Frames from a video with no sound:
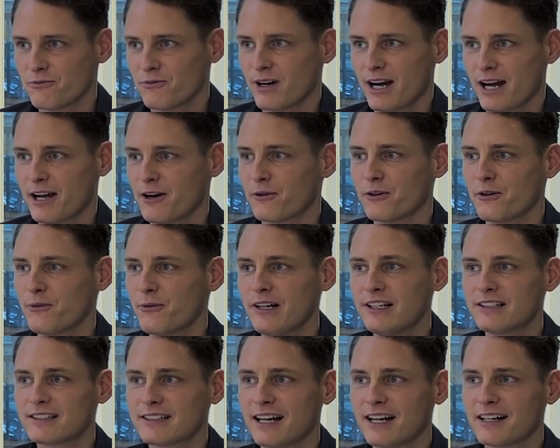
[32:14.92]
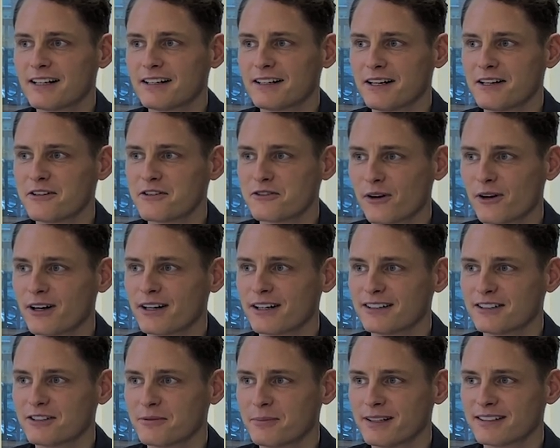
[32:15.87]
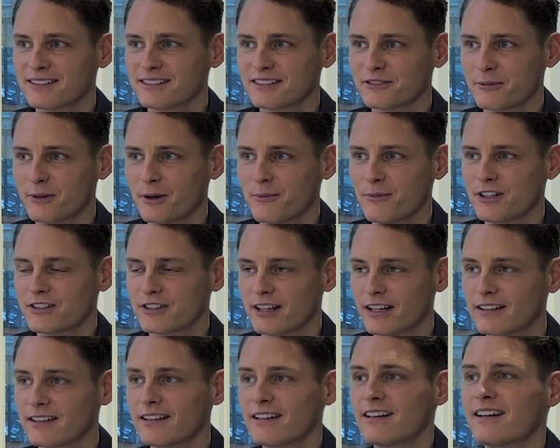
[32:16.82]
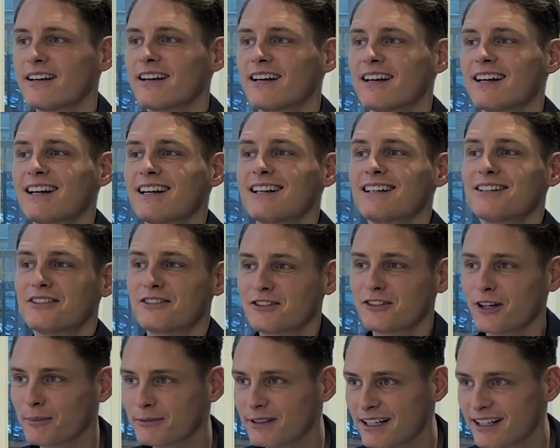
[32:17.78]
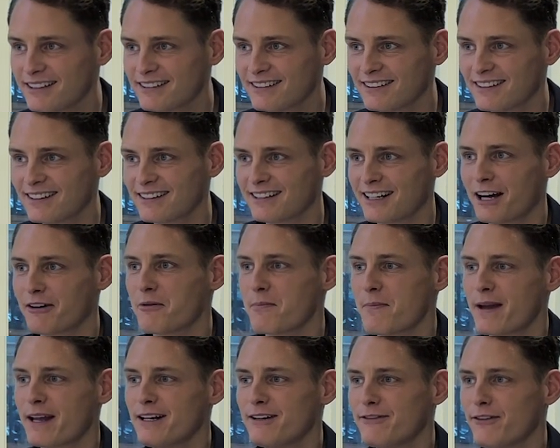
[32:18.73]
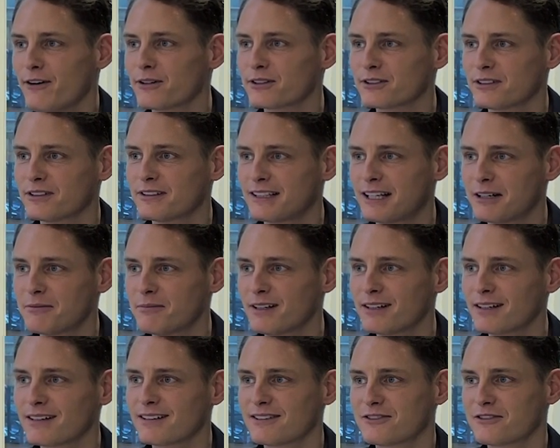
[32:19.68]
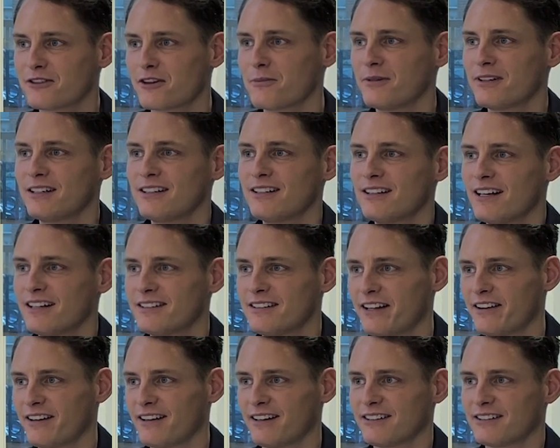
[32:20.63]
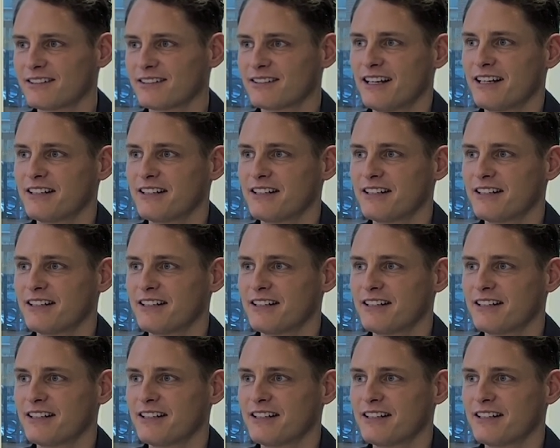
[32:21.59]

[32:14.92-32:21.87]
I only really started enjoying this business when they said, stop that. Yeah. Now we mainly focus on Denmark, Germany, and Netherlands.